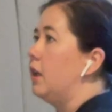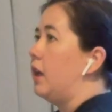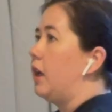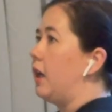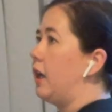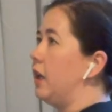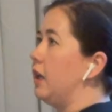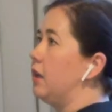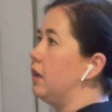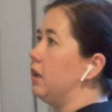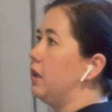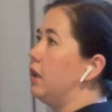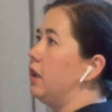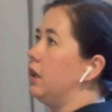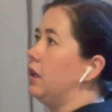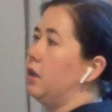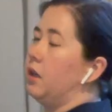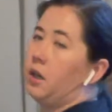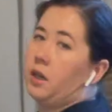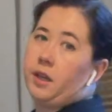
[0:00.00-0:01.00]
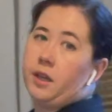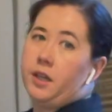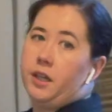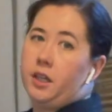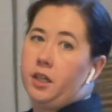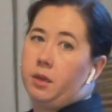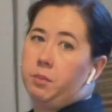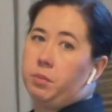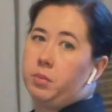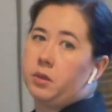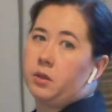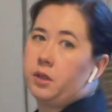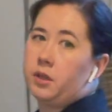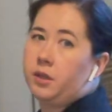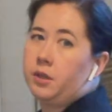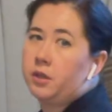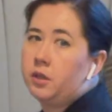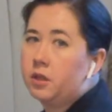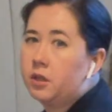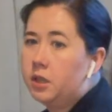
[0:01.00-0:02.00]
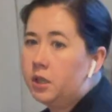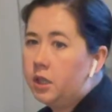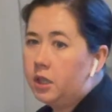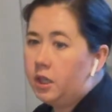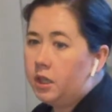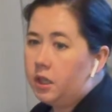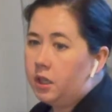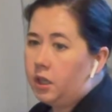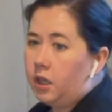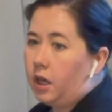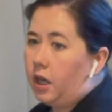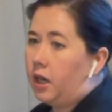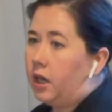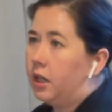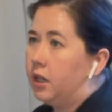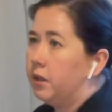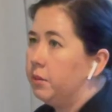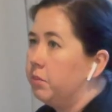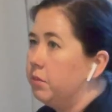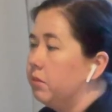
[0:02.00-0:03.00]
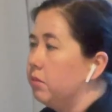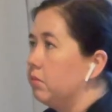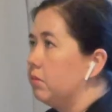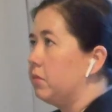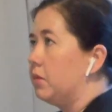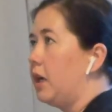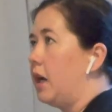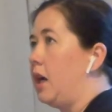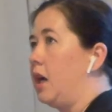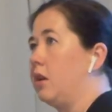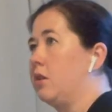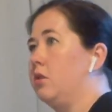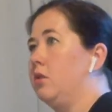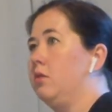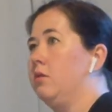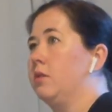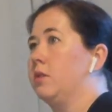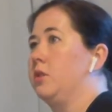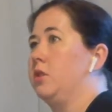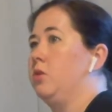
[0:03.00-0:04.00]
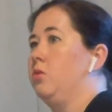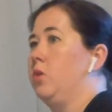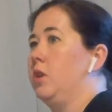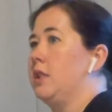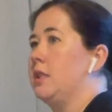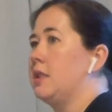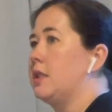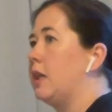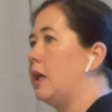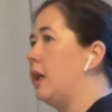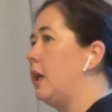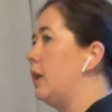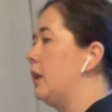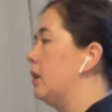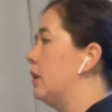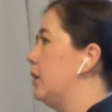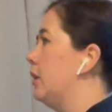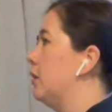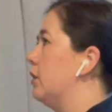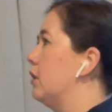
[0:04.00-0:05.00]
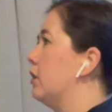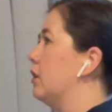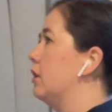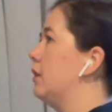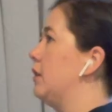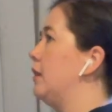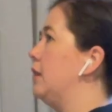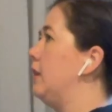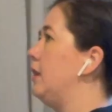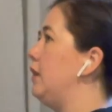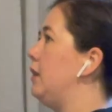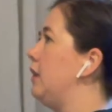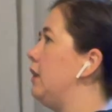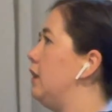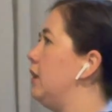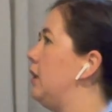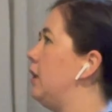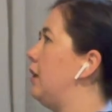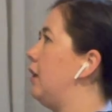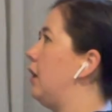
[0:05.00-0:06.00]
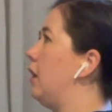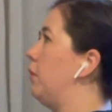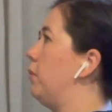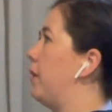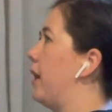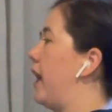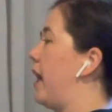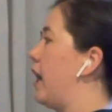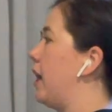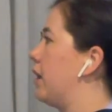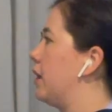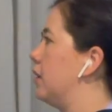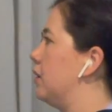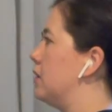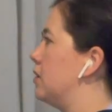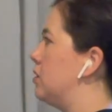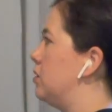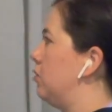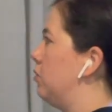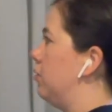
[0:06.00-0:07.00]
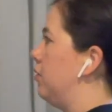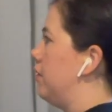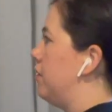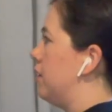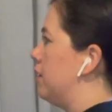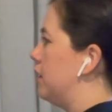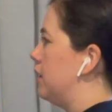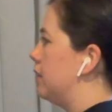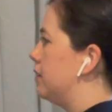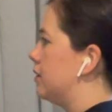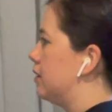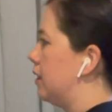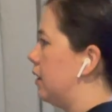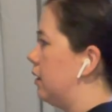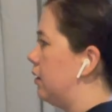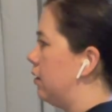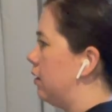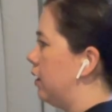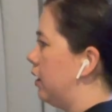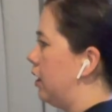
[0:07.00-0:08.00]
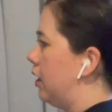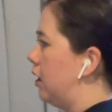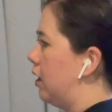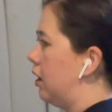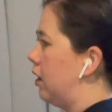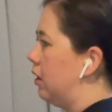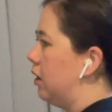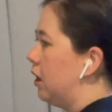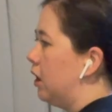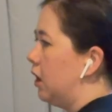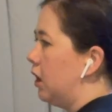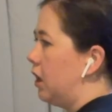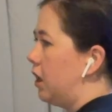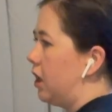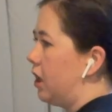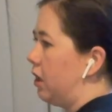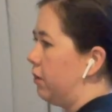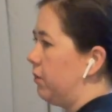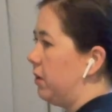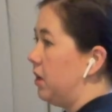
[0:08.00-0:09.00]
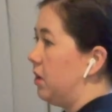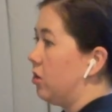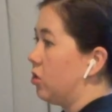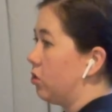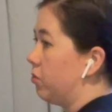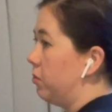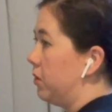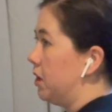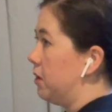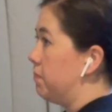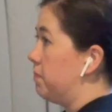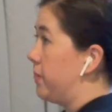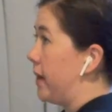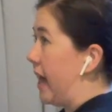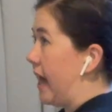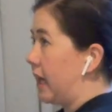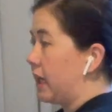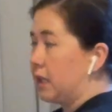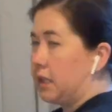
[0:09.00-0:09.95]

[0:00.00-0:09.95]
hike a kid on a hip, or you're cocked over to one side, or you're leaning back, and so this area in your mid back